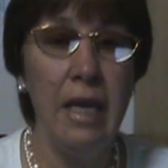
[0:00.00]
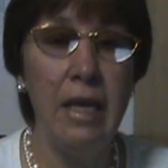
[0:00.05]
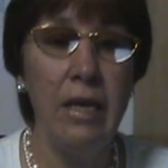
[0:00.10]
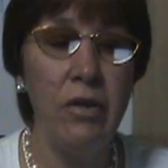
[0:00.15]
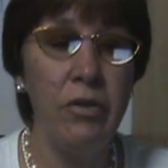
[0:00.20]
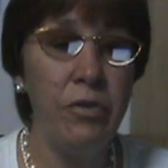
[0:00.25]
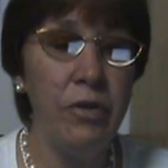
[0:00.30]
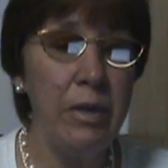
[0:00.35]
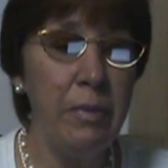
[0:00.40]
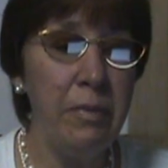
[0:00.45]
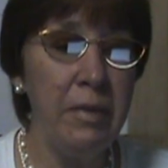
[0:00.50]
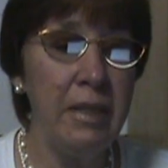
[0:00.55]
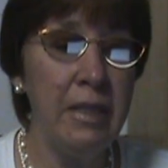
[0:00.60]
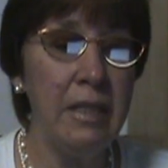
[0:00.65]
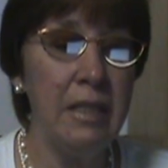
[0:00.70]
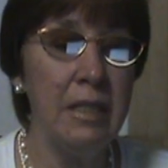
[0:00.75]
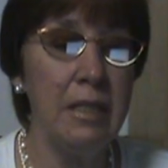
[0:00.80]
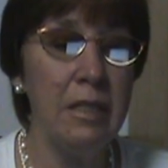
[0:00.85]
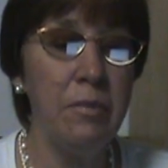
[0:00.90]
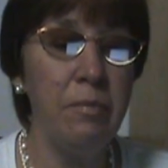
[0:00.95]

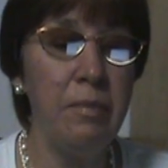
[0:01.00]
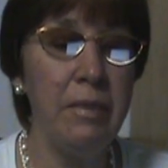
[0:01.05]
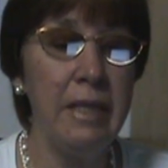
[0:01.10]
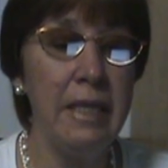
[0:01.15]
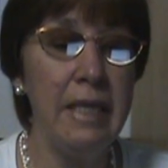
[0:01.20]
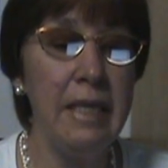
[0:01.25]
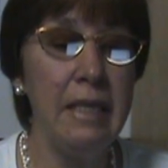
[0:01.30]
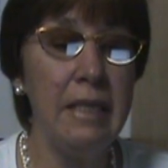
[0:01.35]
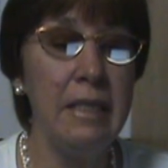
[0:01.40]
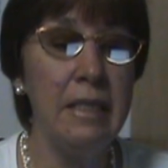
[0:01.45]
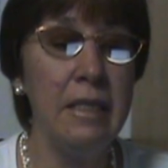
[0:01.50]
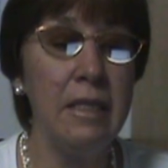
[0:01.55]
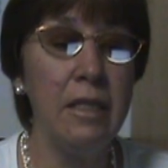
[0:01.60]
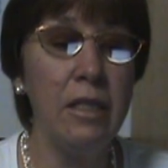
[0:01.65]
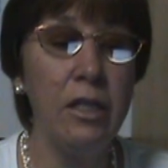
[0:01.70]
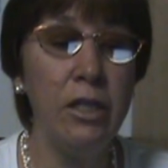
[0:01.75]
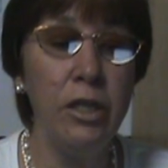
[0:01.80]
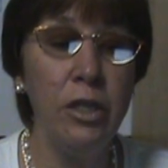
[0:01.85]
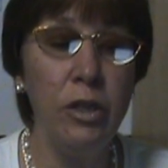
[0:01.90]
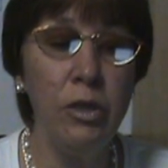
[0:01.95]
Criminals place
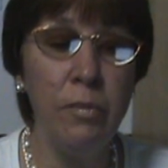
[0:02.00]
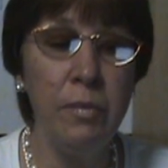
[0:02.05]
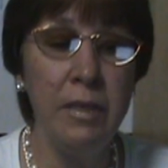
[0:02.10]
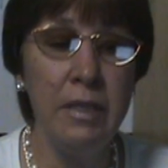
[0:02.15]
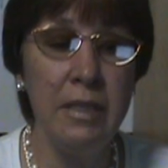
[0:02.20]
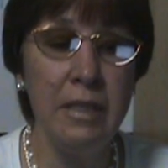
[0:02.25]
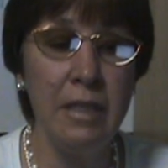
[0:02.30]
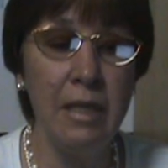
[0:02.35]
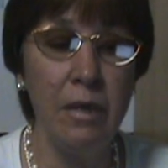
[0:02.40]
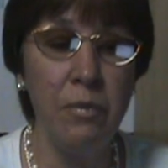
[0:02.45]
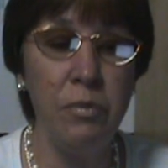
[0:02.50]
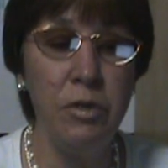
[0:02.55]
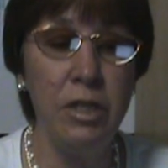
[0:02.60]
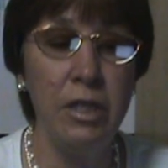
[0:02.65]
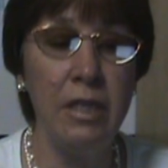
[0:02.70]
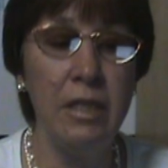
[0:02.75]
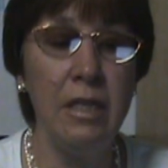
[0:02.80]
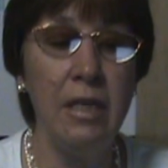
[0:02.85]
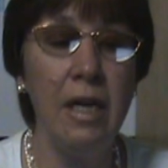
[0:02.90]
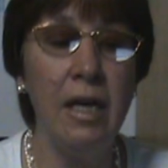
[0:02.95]
human
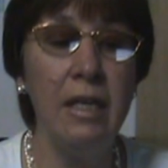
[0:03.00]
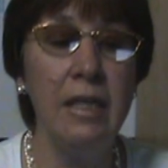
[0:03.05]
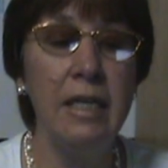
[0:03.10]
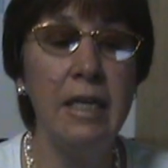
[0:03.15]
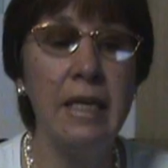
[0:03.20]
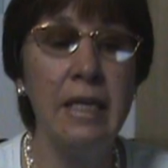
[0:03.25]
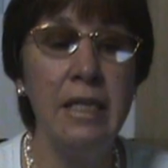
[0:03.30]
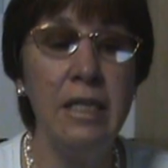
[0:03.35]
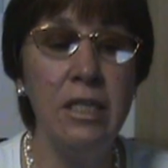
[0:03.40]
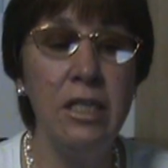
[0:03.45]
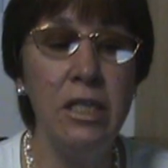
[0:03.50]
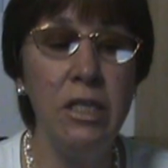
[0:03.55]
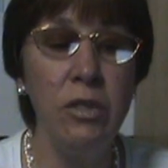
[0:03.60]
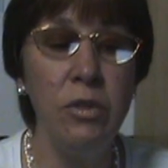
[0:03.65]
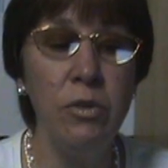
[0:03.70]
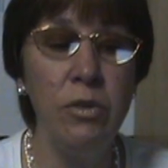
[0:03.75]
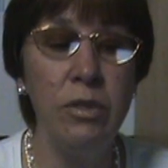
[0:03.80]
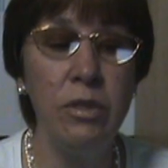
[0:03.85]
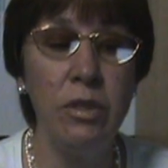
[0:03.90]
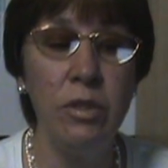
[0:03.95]
subject under
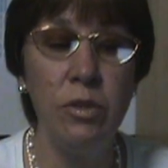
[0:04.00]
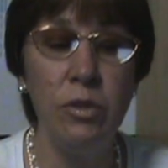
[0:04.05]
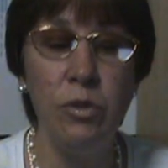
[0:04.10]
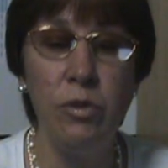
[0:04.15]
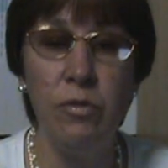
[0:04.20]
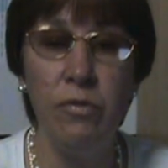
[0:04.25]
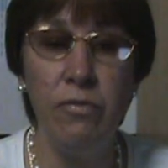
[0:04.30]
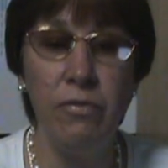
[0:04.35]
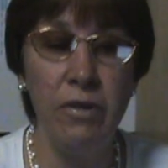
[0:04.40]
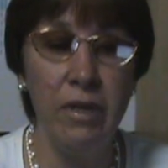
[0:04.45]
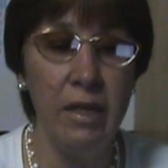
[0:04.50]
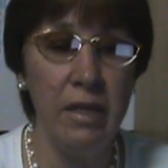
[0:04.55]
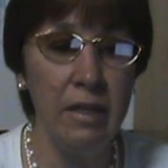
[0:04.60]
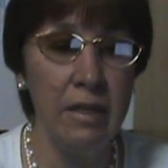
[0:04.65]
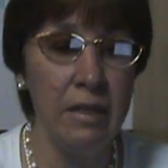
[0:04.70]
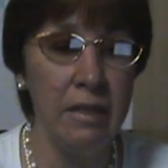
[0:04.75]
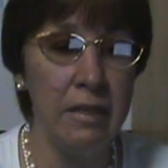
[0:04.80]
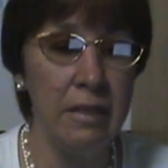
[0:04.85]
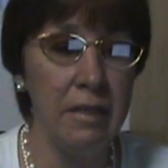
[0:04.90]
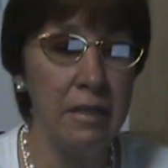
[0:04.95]
continuous
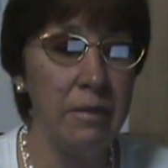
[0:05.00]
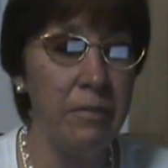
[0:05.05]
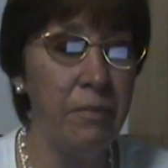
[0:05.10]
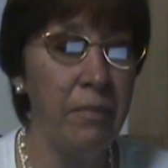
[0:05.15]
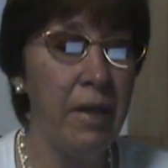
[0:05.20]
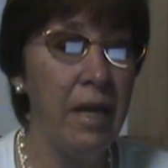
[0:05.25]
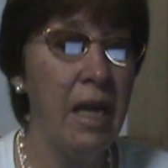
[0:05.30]
surveillance,